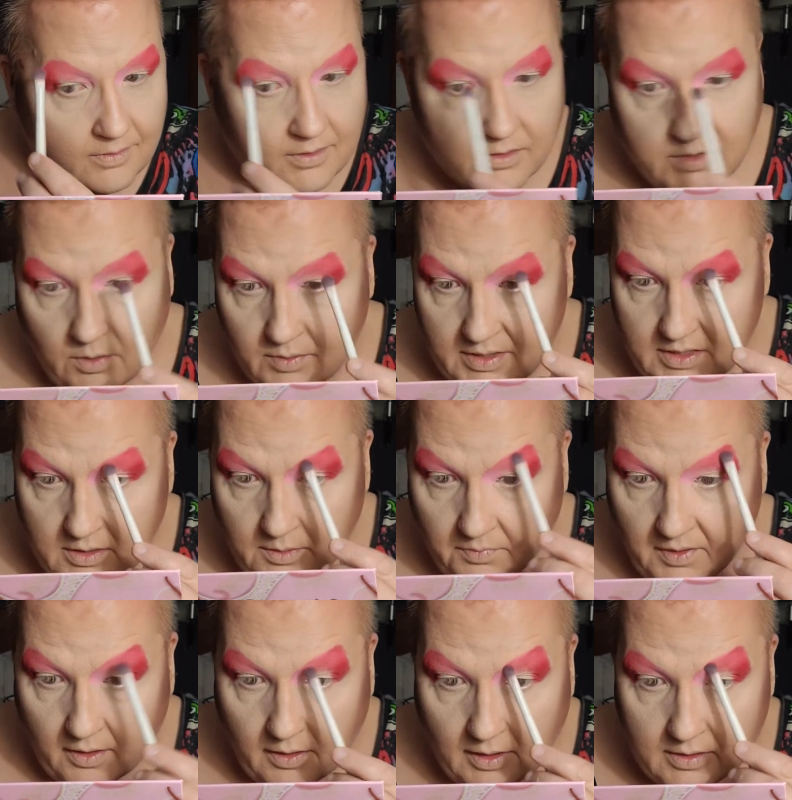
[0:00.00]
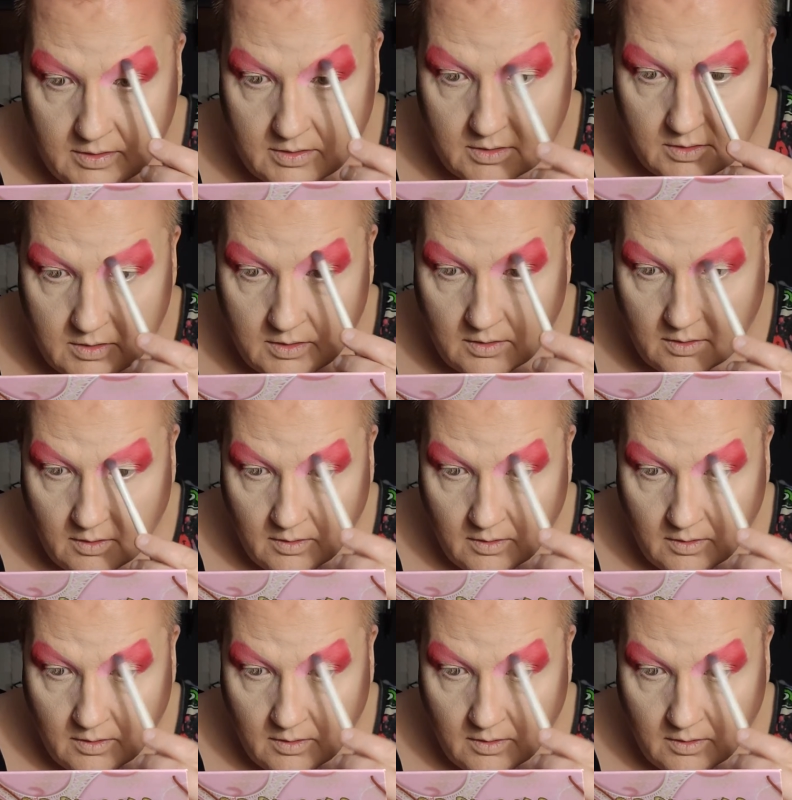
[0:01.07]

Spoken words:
There's always something that's